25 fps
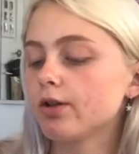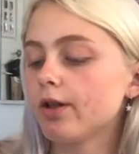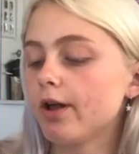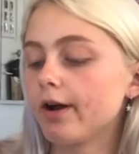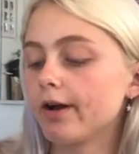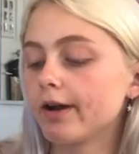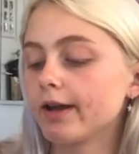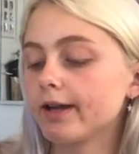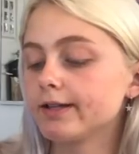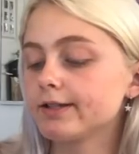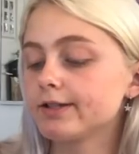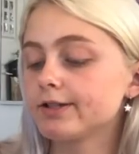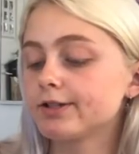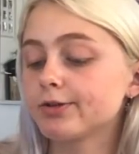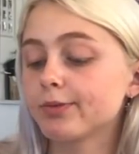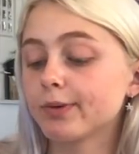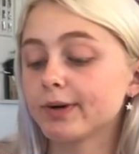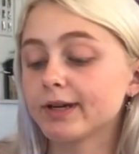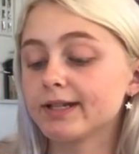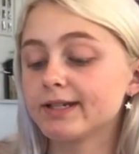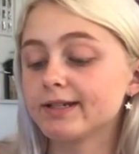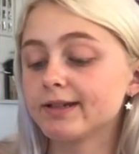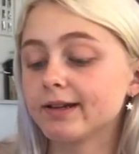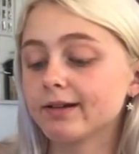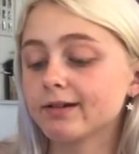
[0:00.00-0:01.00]
Huggins
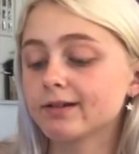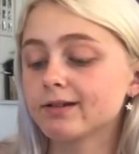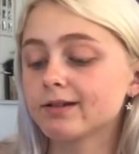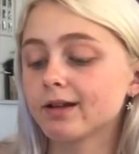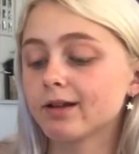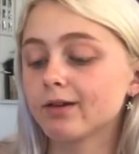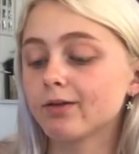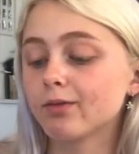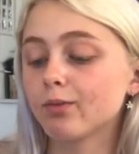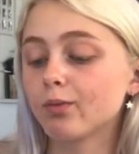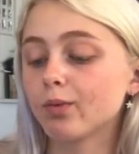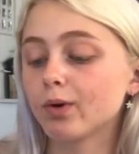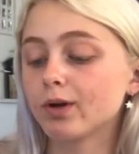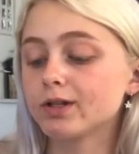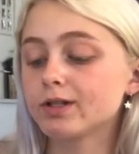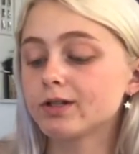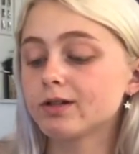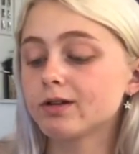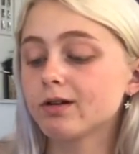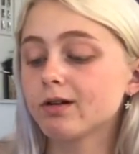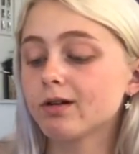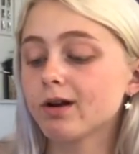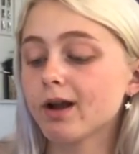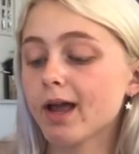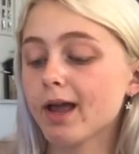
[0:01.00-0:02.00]
26 said, what's
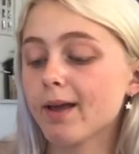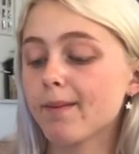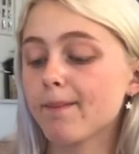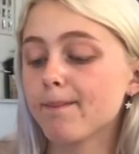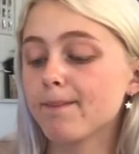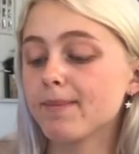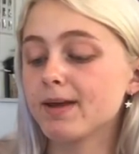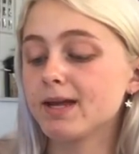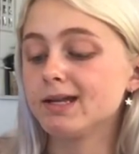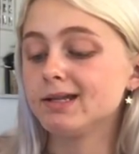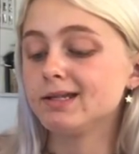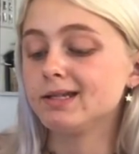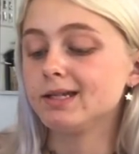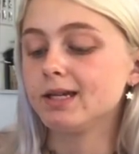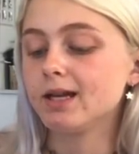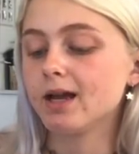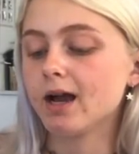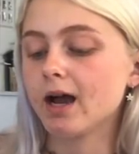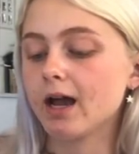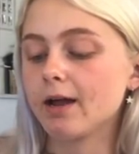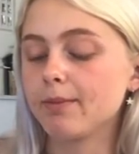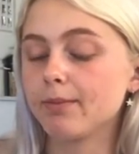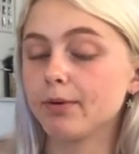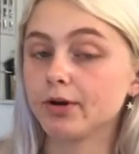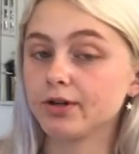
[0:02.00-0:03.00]
your
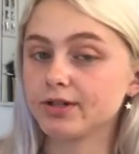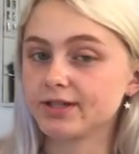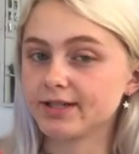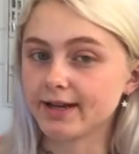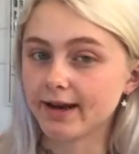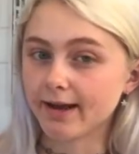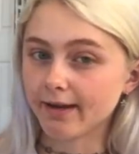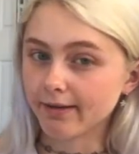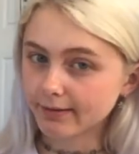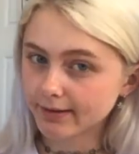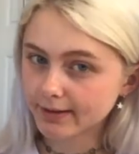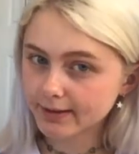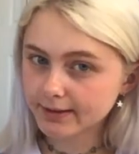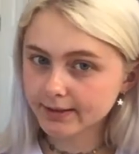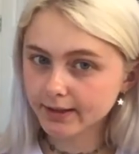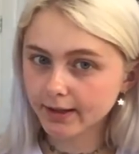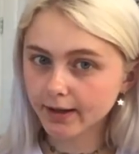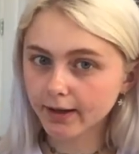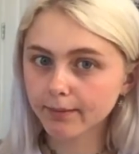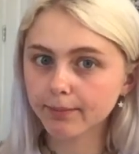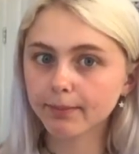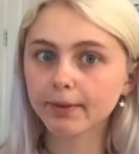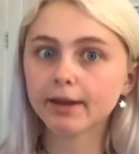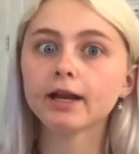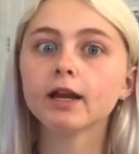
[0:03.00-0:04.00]
MBTI personality
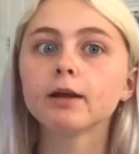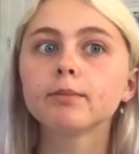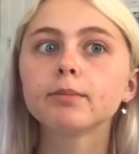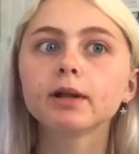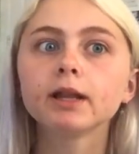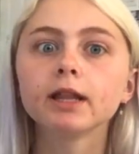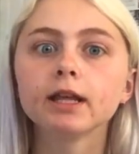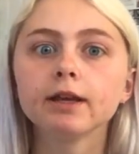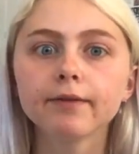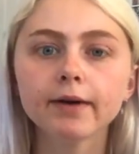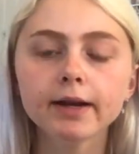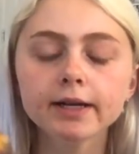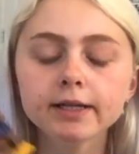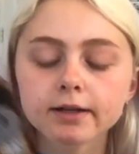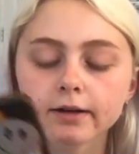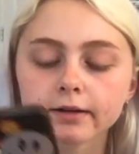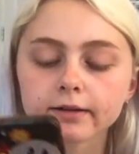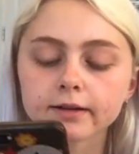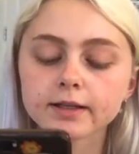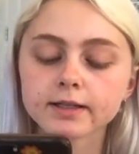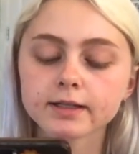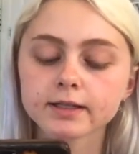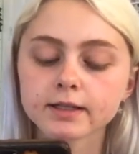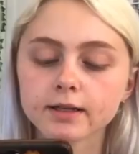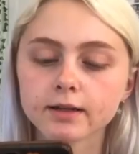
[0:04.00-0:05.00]
type? And I believe I took
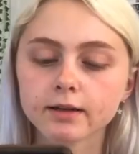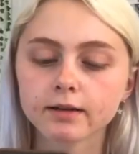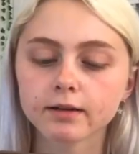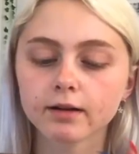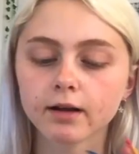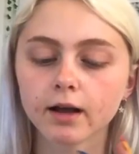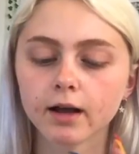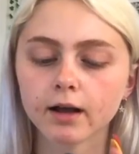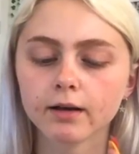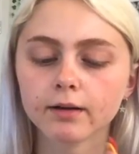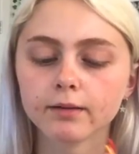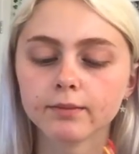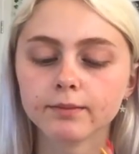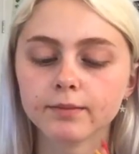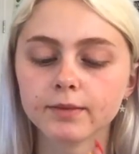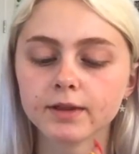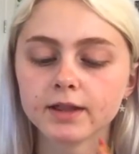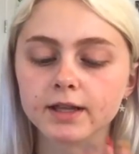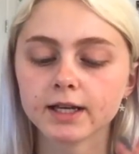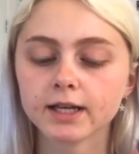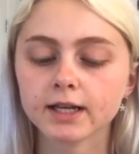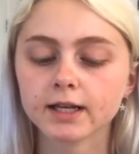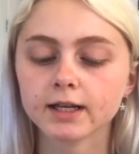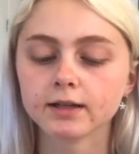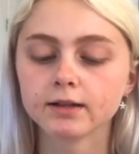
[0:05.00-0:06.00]
this
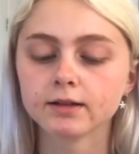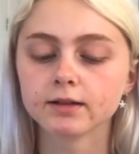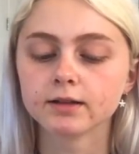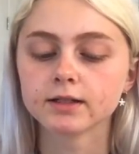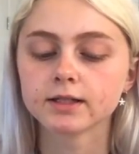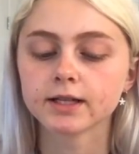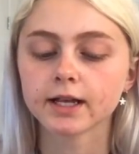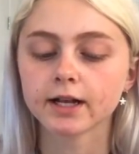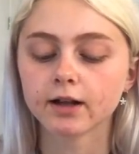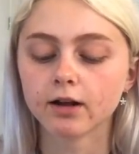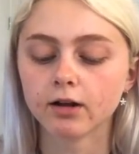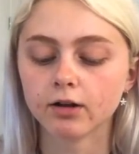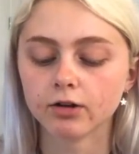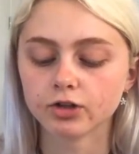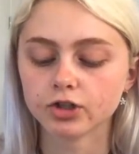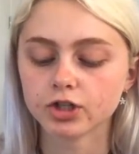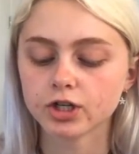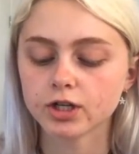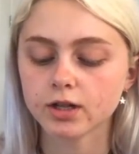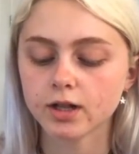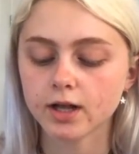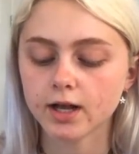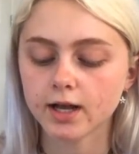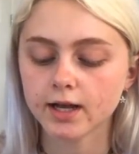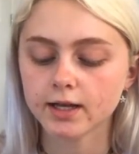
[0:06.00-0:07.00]
thing in psychology
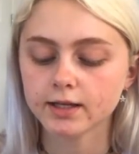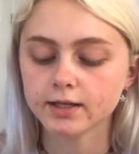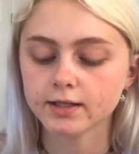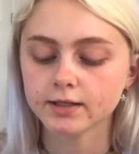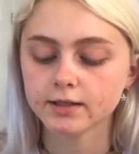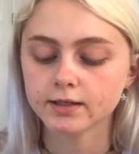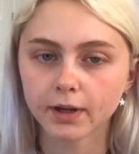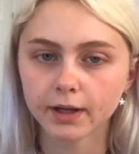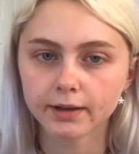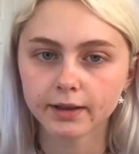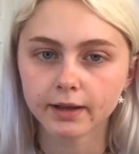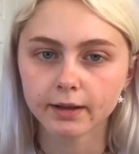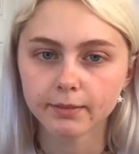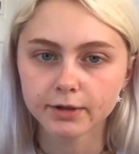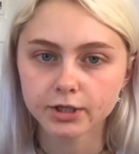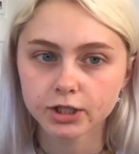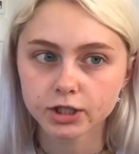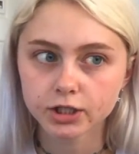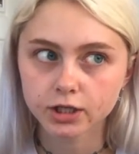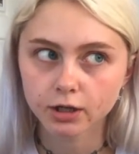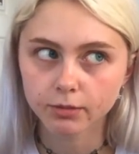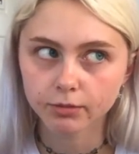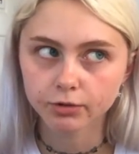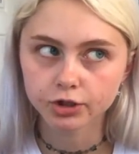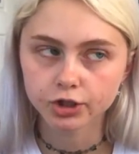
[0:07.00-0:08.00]
class. Let me
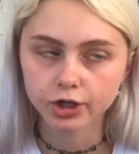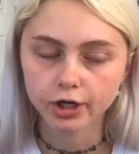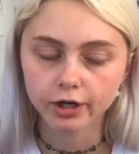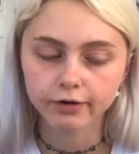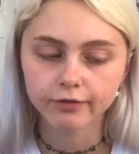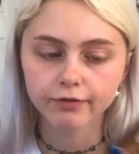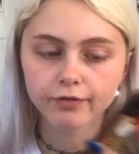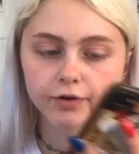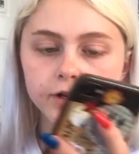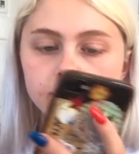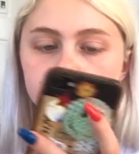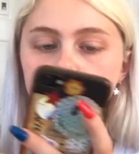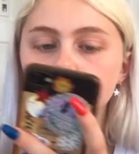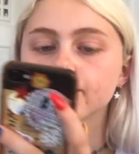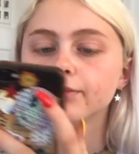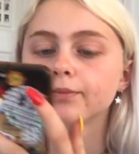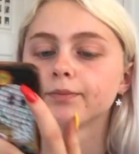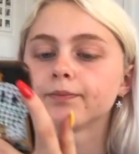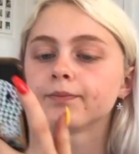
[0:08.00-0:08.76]
just double check for you.